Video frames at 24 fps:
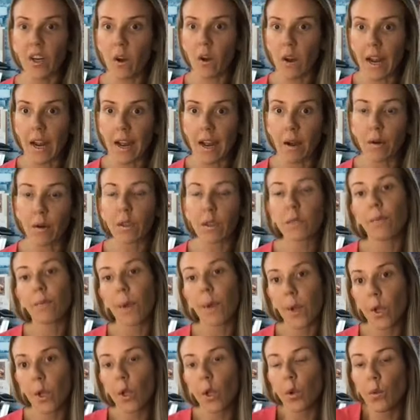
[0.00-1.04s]
your house,
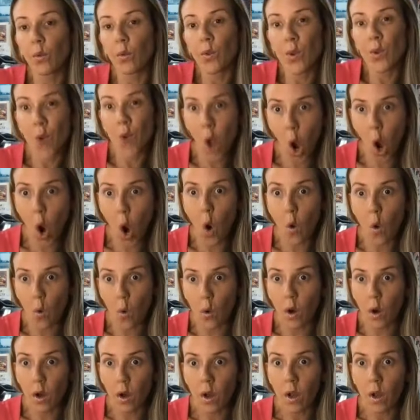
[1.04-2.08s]
but you
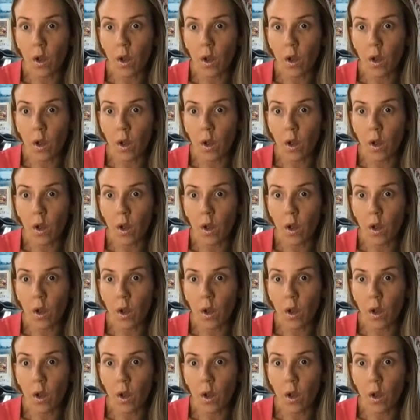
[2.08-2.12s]
know